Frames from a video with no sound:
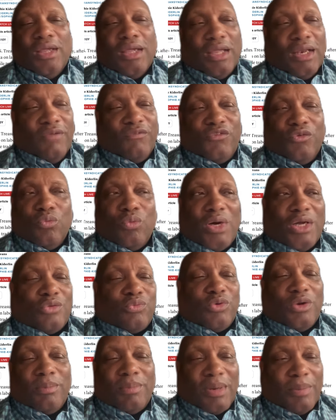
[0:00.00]
And if you
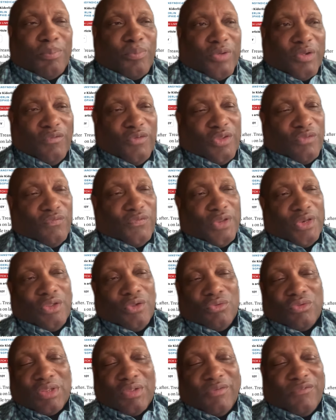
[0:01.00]
watch one of my previous
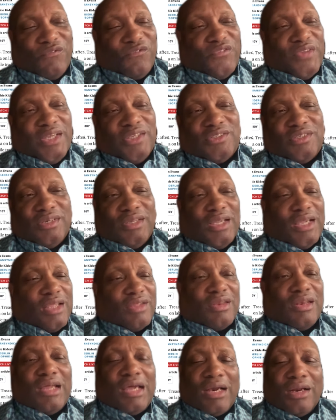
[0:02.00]
videos, inflation
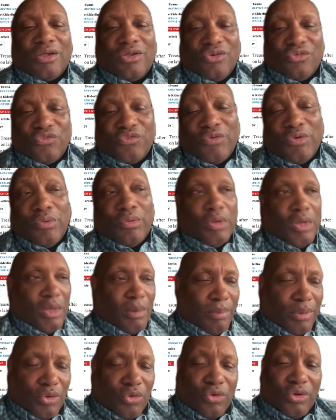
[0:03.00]
isn't out of control
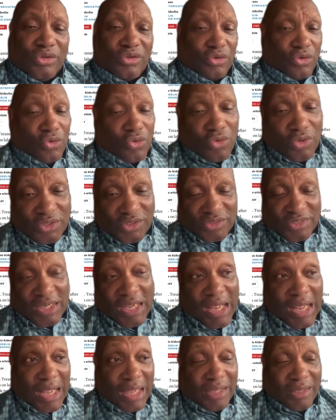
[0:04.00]
because costs are
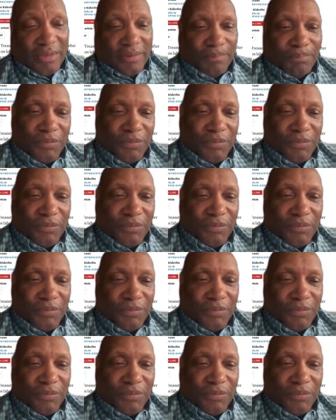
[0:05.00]
higher.